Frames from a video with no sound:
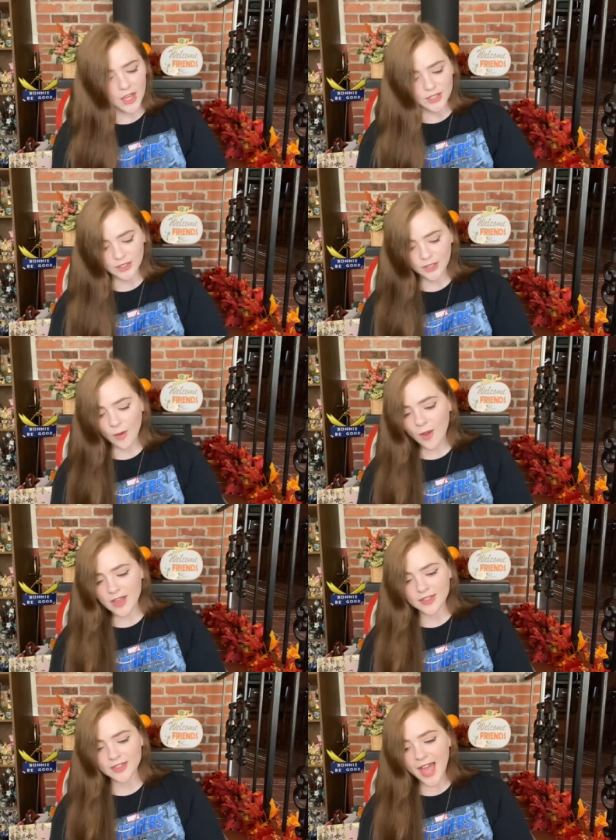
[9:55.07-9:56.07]
So
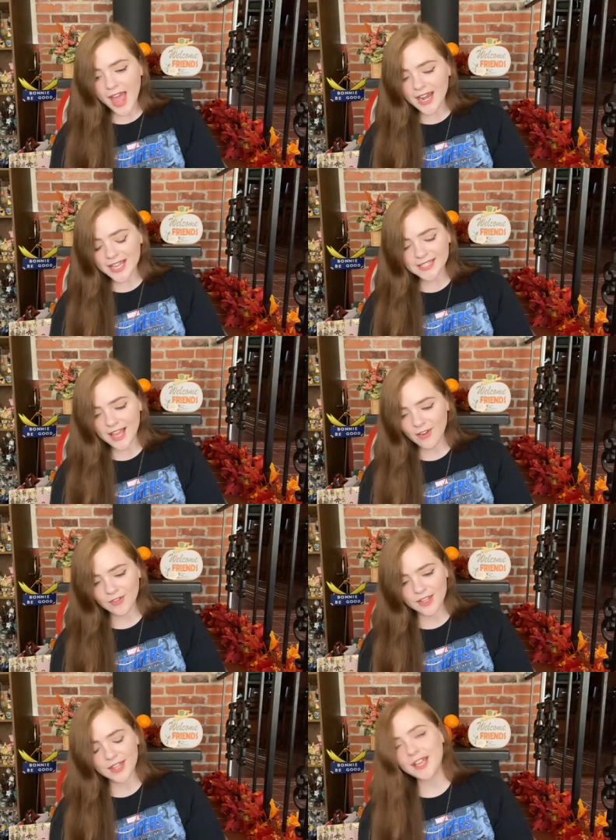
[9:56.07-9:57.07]
that is
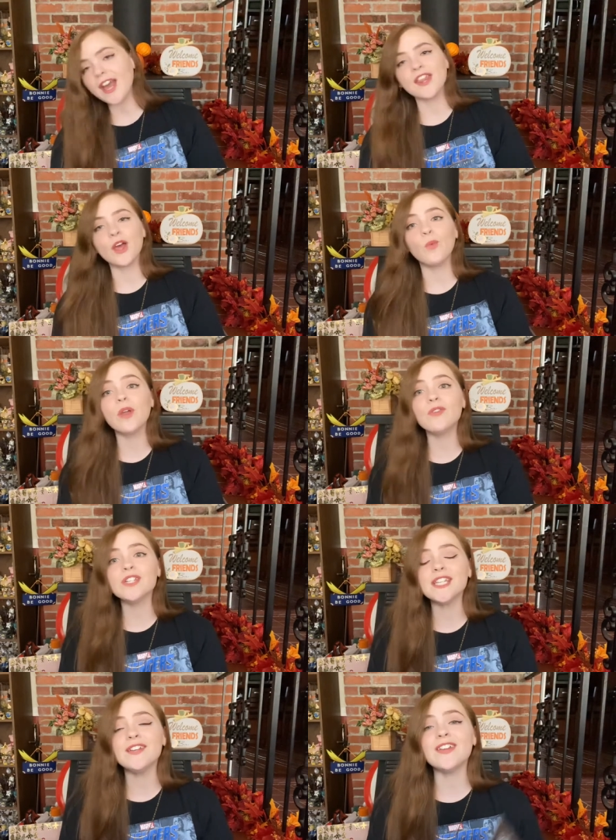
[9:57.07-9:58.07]
everything that we
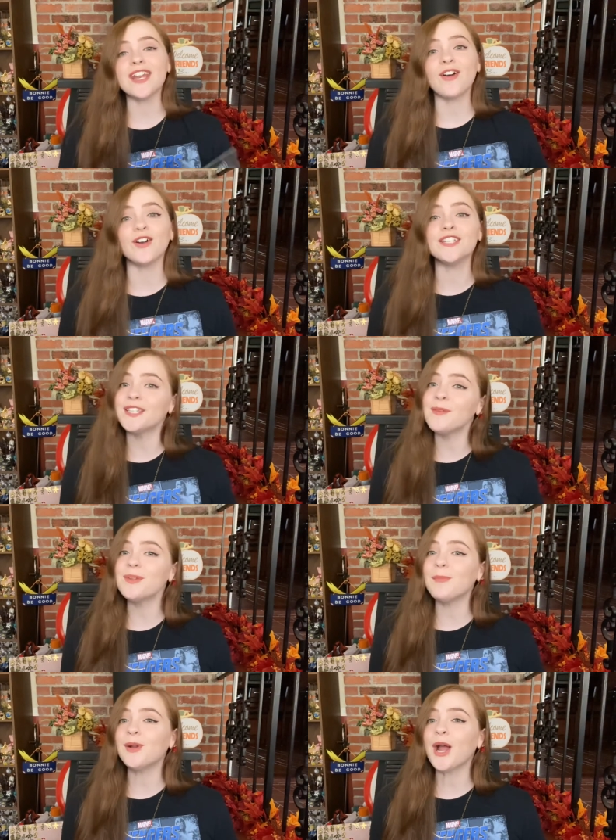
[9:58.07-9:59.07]
received in our
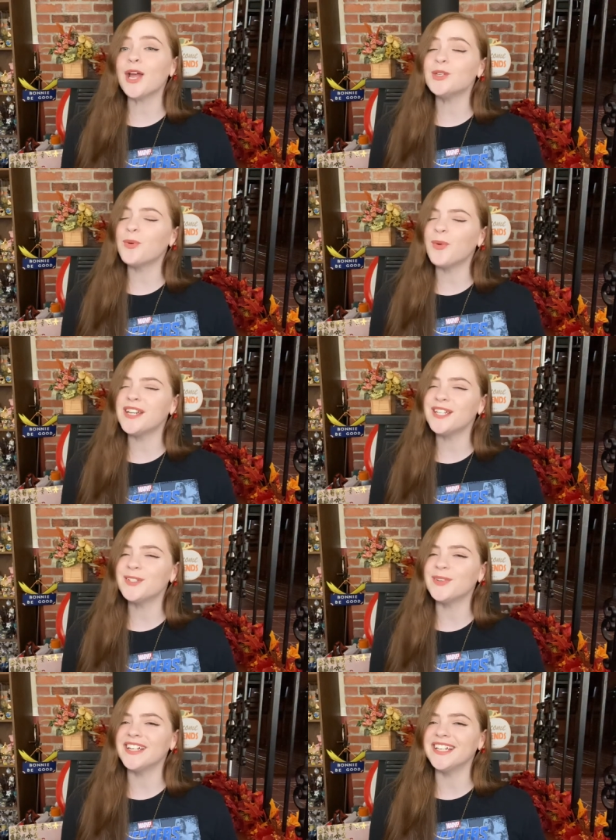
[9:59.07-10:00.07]
September
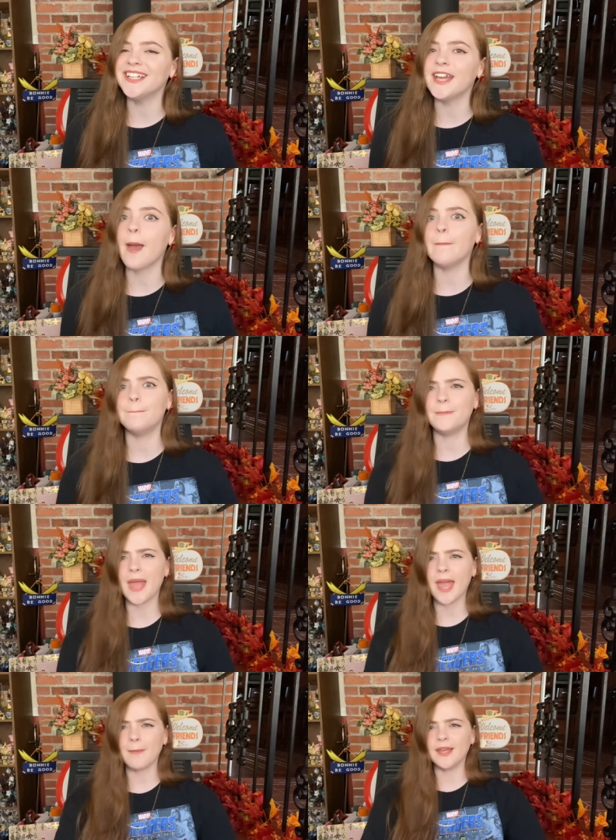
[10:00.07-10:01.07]
2020
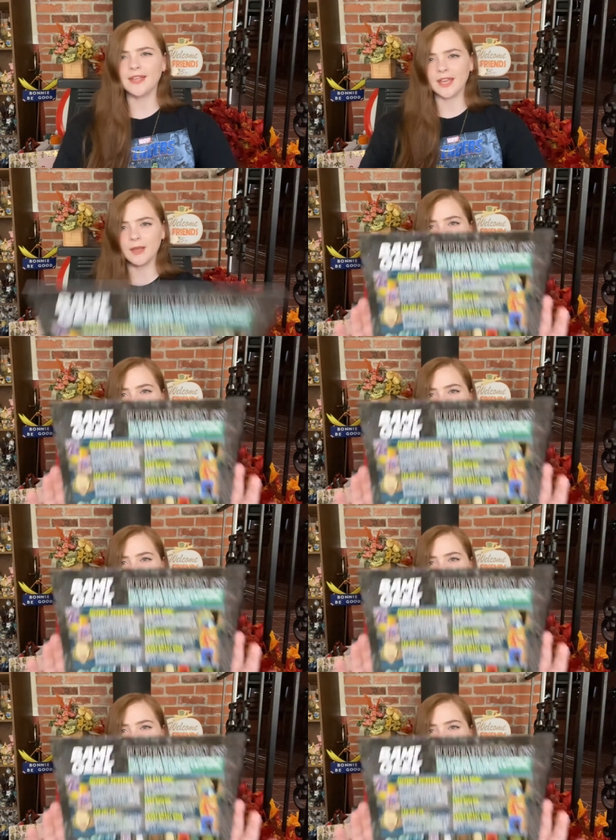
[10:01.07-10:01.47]
BAM Geek